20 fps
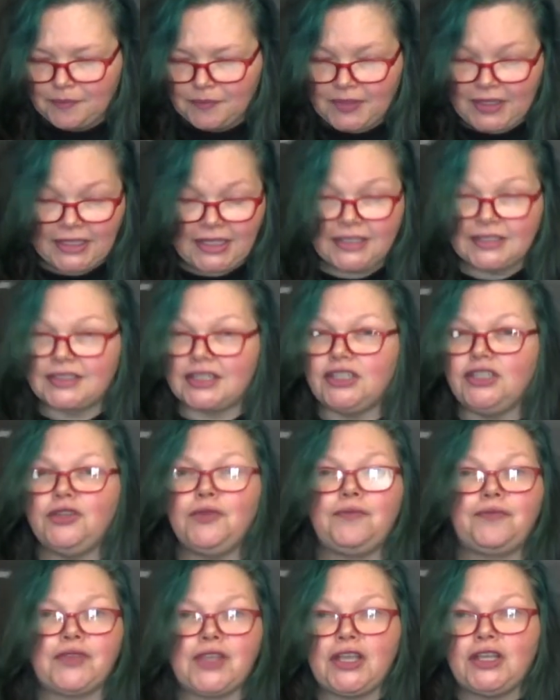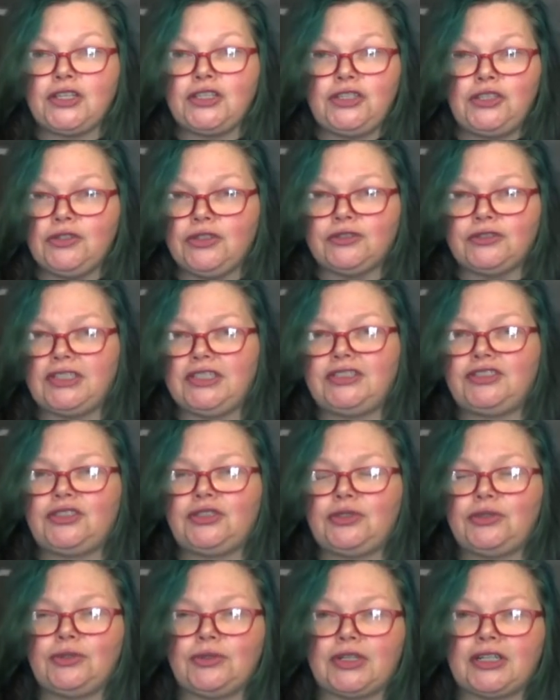Like I said, you don't need
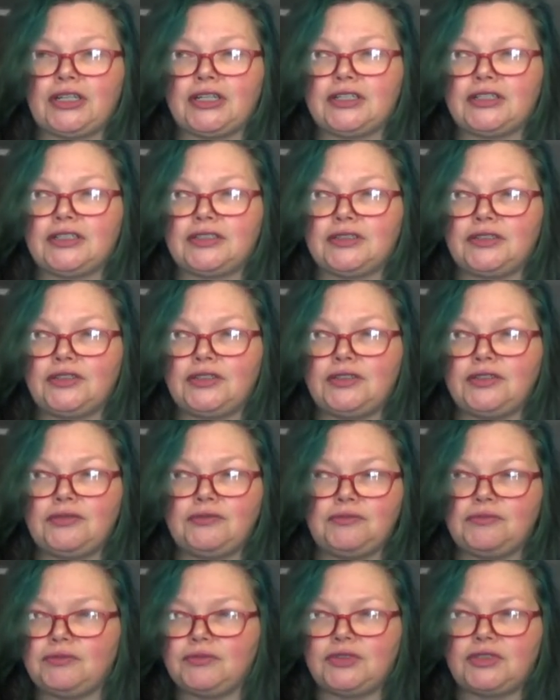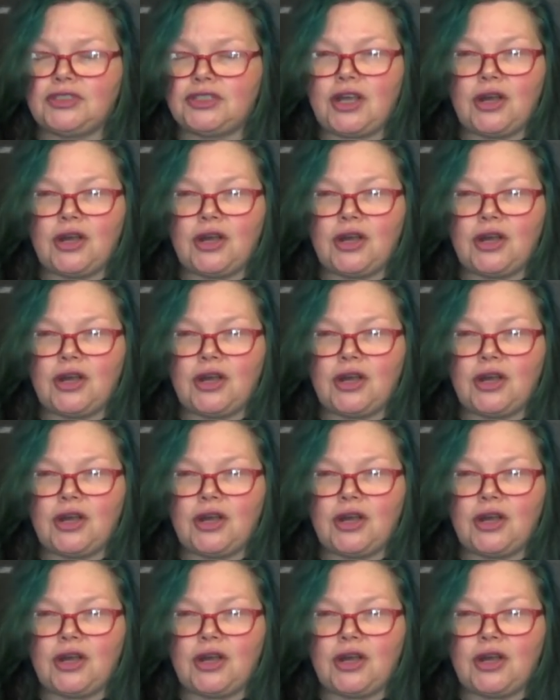to